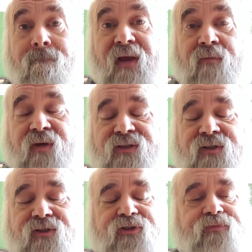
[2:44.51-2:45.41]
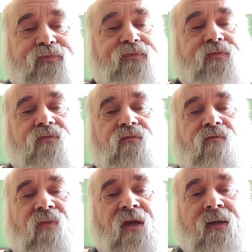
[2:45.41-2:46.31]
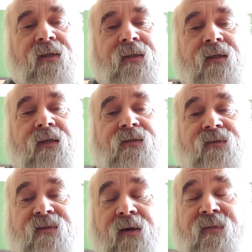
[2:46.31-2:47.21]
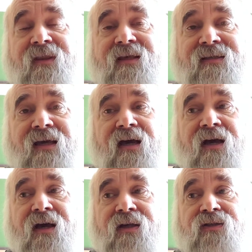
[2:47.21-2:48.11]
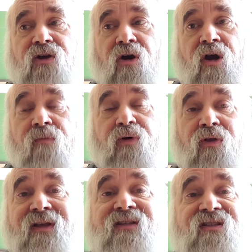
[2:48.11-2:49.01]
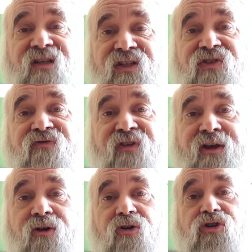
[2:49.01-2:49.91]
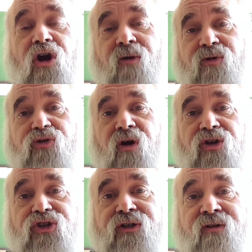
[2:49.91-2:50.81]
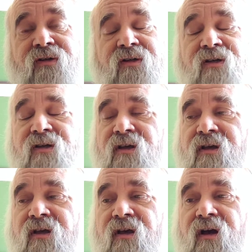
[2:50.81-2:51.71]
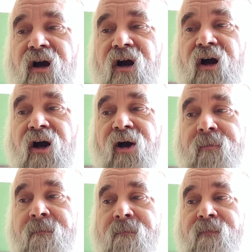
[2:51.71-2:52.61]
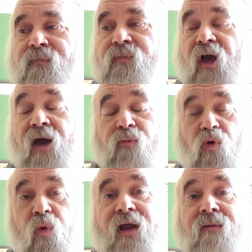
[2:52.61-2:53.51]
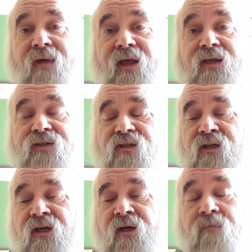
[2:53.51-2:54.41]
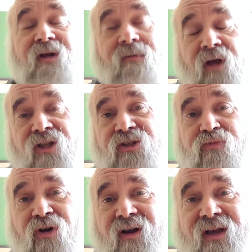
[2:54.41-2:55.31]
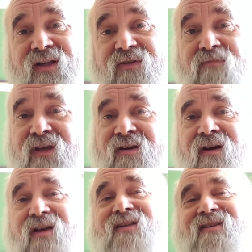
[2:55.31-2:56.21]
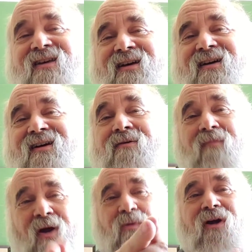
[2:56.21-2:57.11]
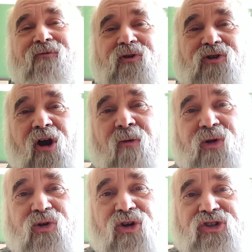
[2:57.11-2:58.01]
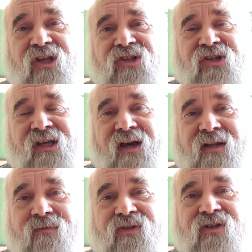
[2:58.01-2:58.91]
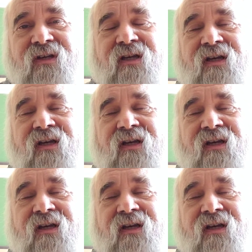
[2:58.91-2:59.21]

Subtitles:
Big business. Some of these guys are pulling six figures arbitraging. I'm quite amazed. But I'm not surprised, because my wife used to arbitrage Disney items.